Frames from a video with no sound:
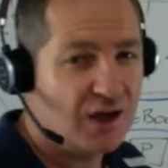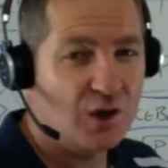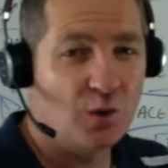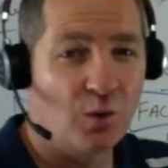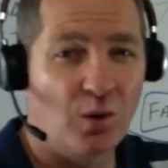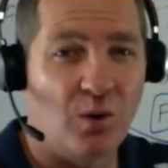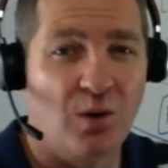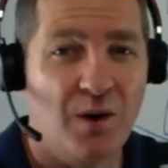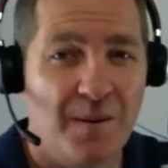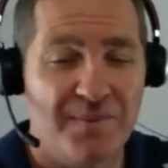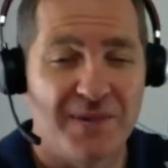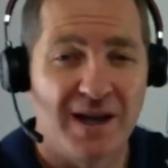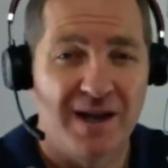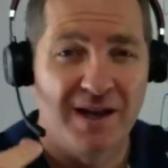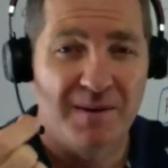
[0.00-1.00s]
that you're
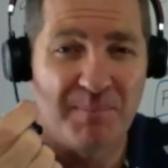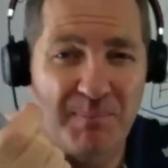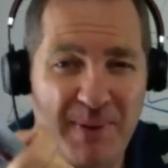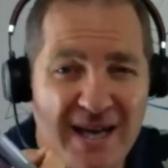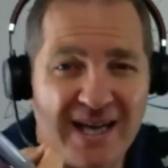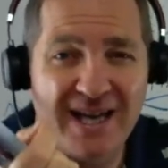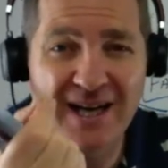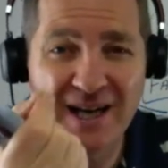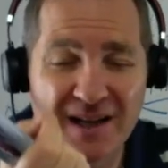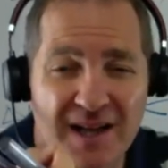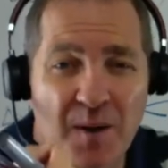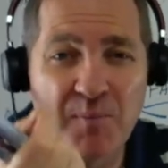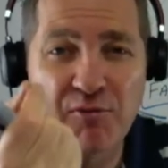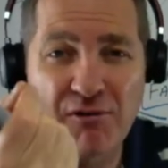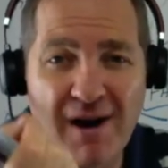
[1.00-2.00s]
picking at
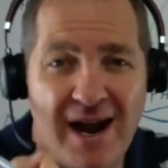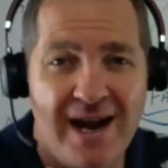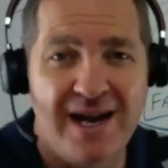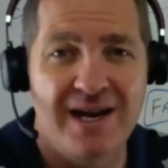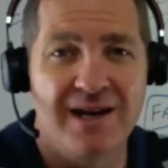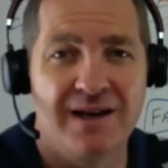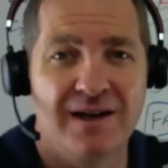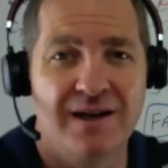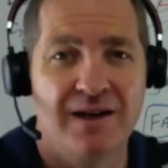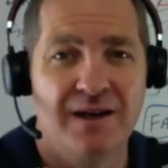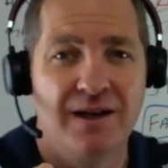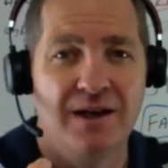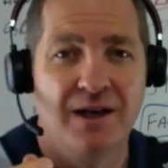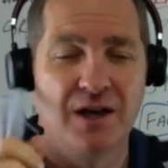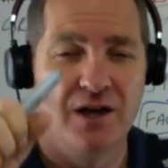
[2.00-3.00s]
their brain,
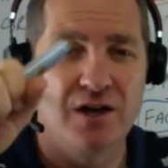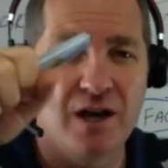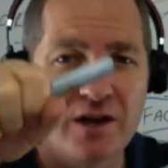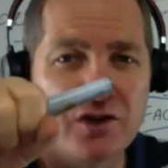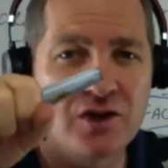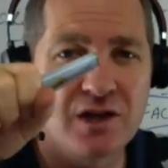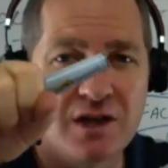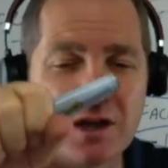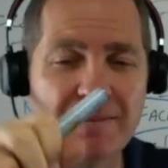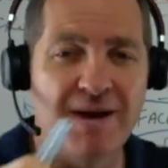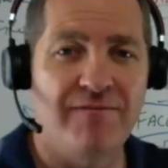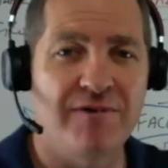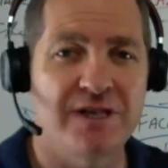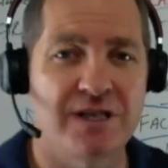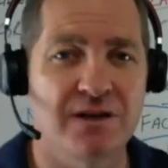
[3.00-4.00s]
nudging them
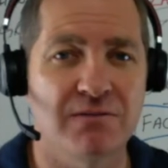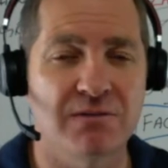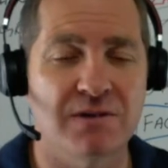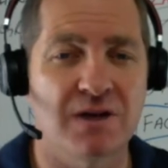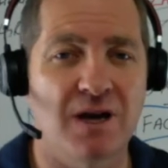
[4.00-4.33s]
every single